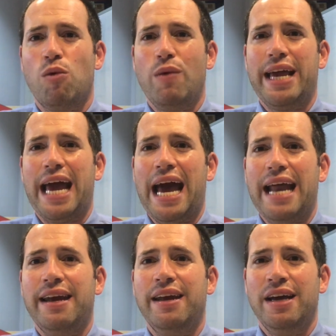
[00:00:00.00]
We
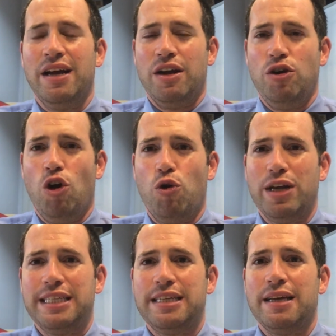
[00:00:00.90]
can
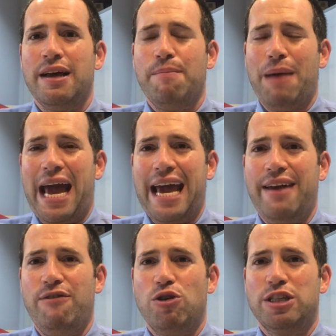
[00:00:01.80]
notice
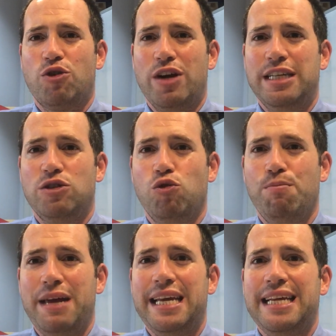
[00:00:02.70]
behaviors during Zoom
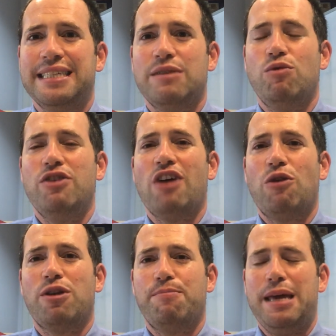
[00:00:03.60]
meetings and reach
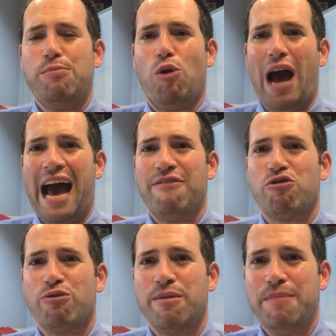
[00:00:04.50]
out to people
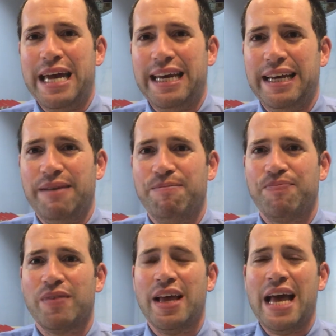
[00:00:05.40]
after the meeting.
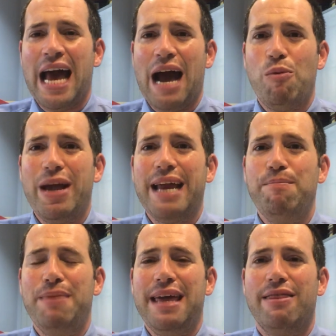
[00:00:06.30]
And we can
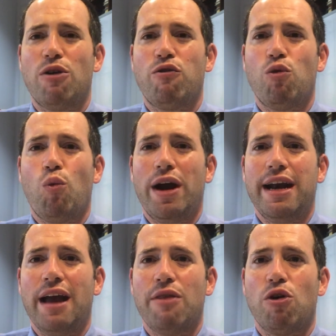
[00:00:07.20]
be there for one
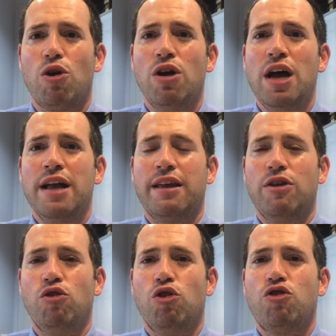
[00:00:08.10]
another to
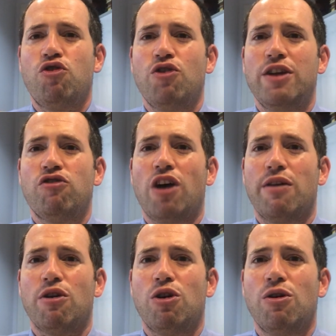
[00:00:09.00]
nurture each
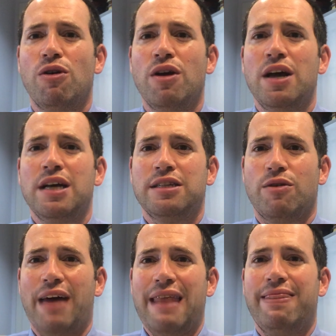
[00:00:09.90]
other so
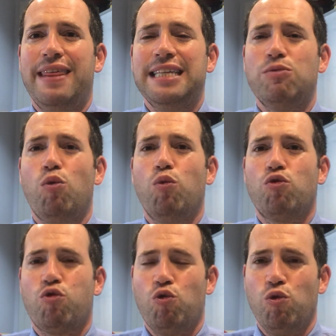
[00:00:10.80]
that this will
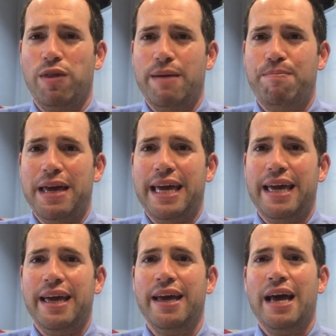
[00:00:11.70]
truly
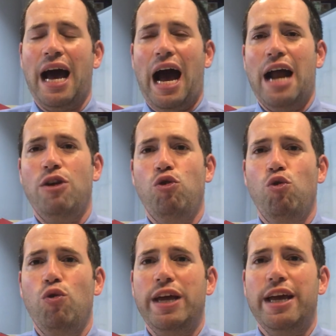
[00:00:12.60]
be a
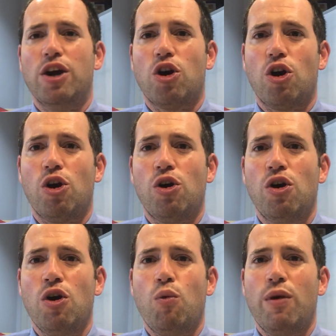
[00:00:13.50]
new year
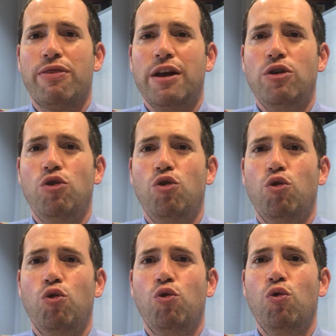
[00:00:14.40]
with a
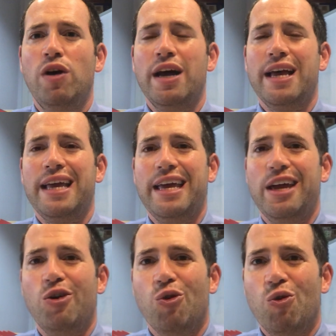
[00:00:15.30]
new
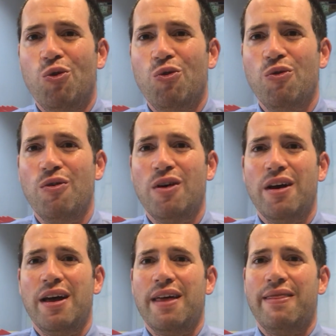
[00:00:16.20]
you.
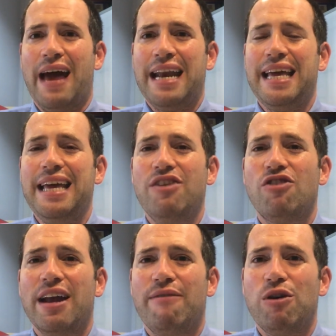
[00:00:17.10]
That each
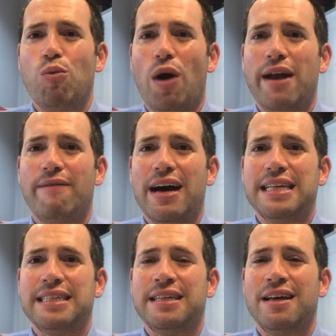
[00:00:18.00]
and every one of
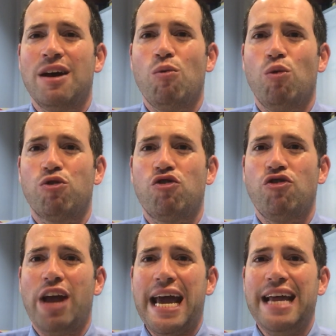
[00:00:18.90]
us will
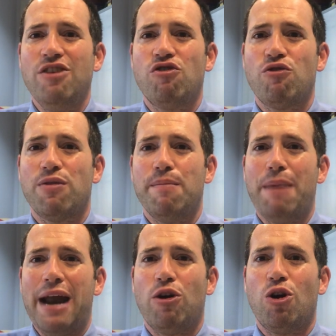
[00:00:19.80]
change for the
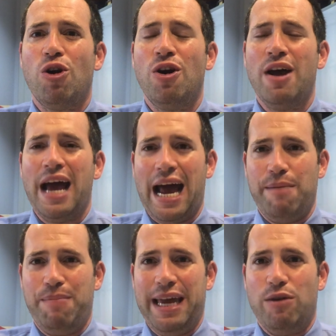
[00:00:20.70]
better
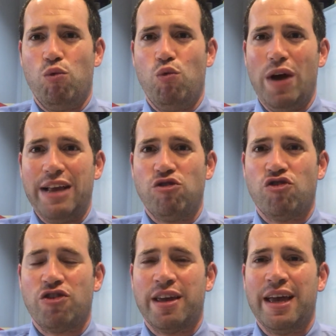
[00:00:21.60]
and be
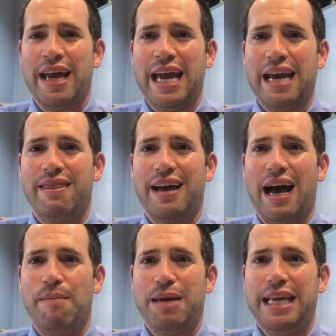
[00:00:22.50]
enriched in the
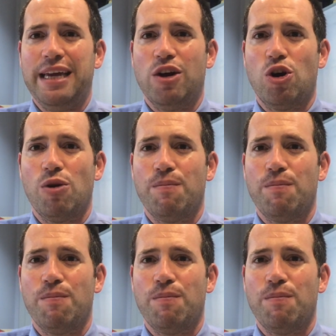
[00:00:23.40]
coming year.